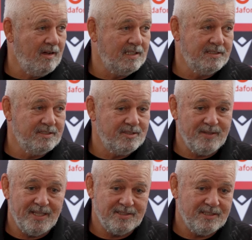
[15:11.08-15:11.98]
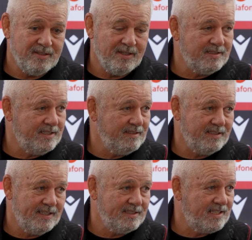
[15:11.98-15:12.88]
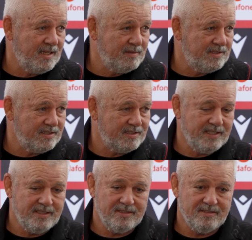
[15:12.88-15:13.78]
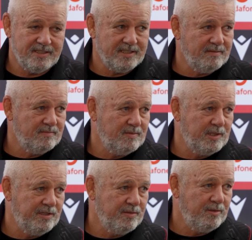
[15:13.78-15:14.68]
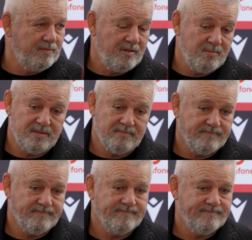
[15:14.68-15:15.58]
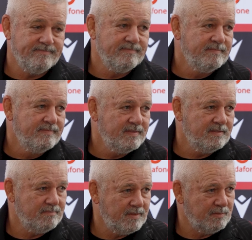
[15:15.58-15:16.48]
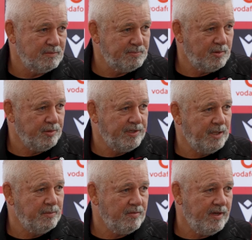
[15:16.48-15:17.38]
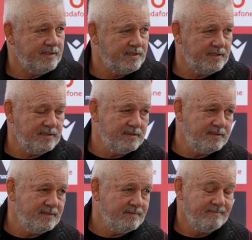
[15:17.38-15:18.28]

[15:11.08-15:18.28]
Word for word: Ireland in 2019, the last game of the Six Nations, you know, wanting the reef open. It was pouring down with rain, so mm.